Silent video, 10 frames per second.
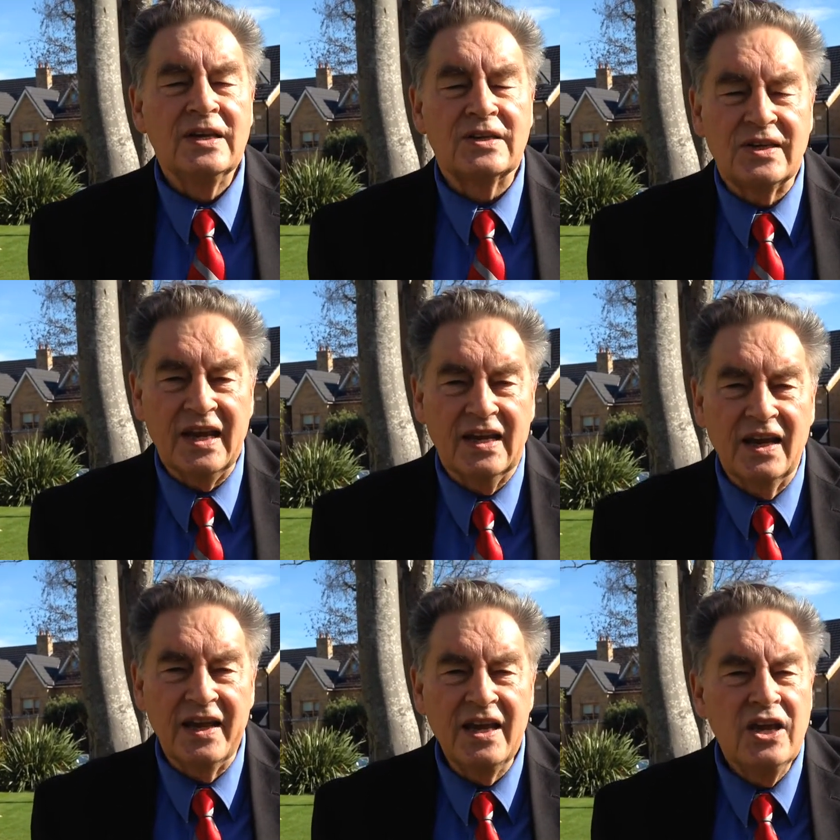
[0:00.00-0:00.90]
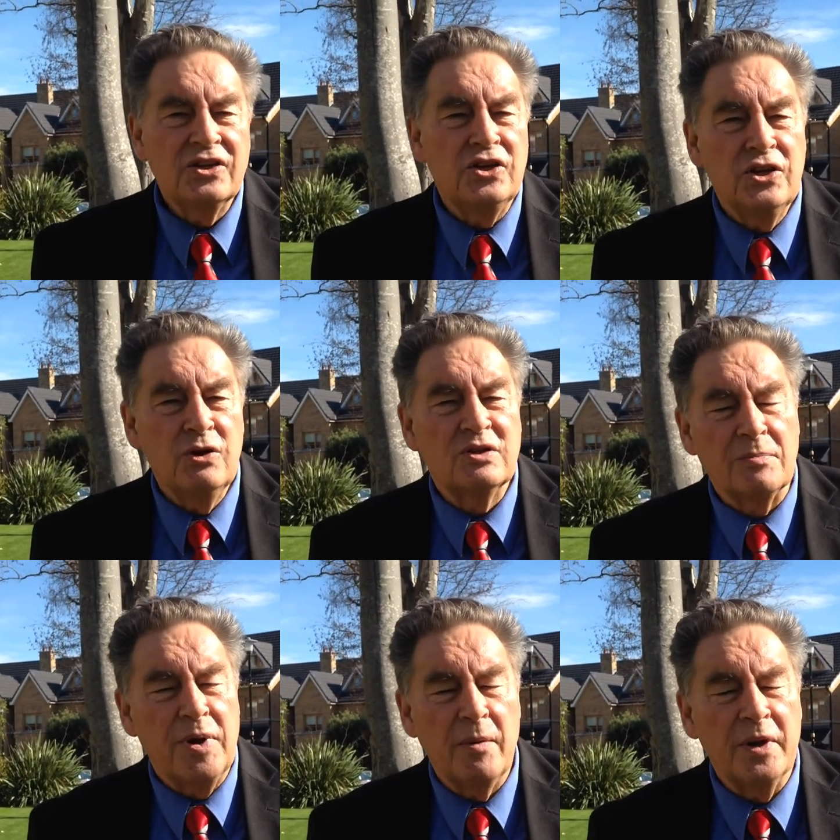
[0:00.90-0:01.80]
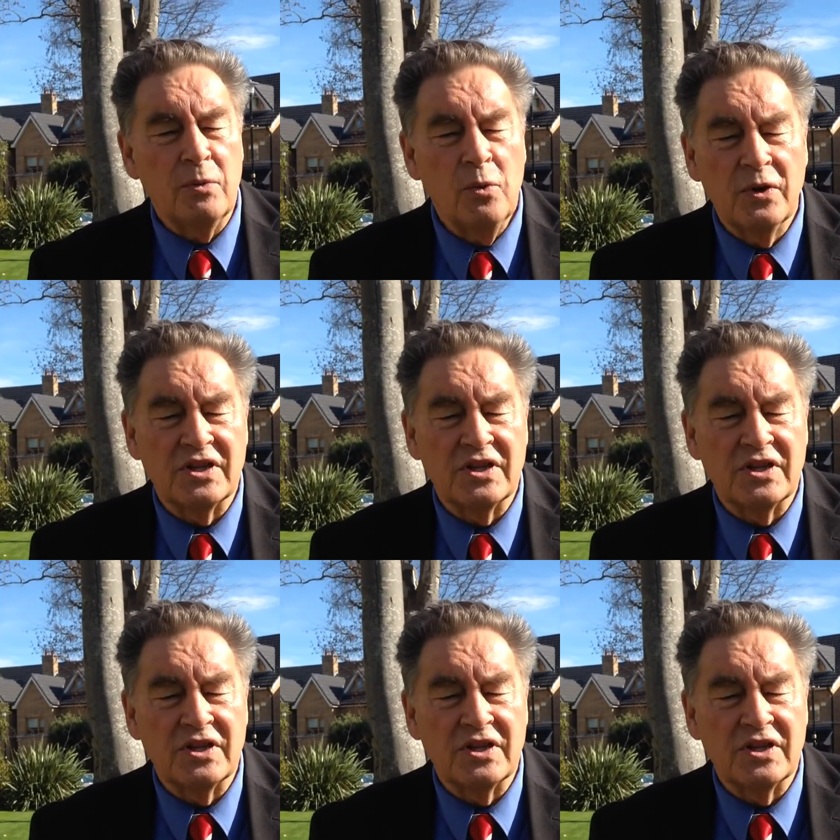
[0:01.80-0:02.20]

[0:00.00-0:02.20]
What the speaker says: Secondly, to use the public water